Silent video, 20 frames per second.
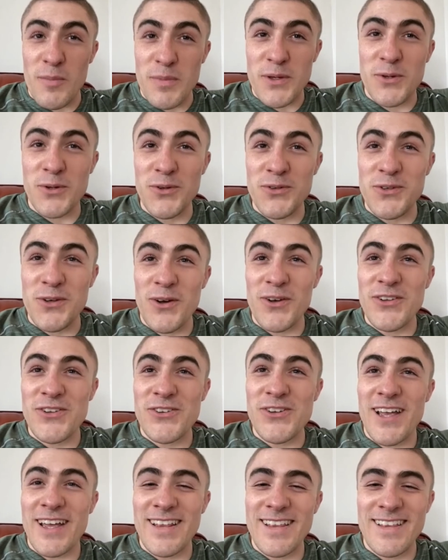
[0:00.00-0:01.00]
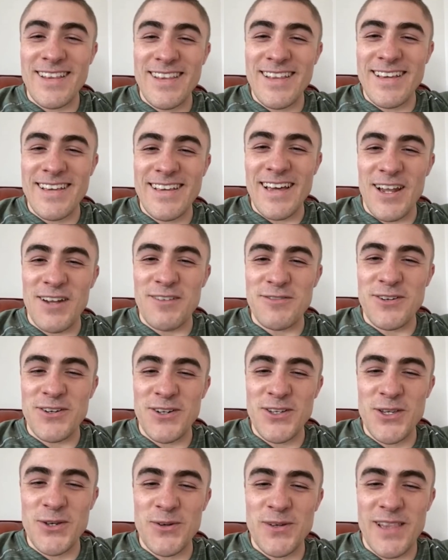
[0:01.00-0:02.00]
be cool to go trade in
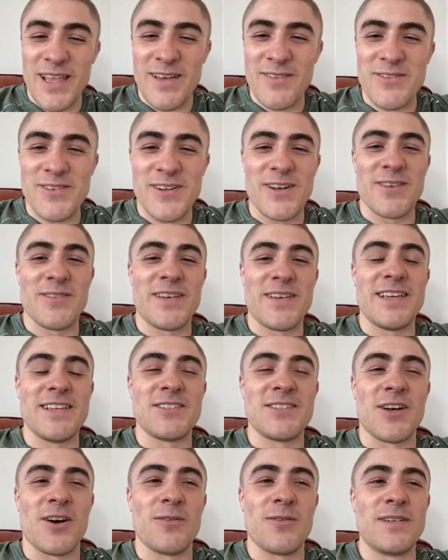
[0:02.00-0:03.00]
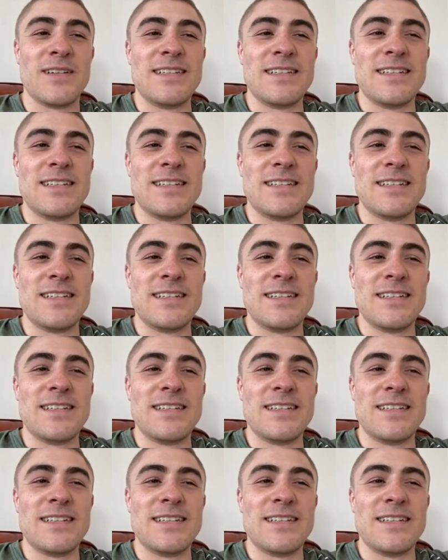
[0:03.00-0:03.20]
California with them. Do you know what I mean? So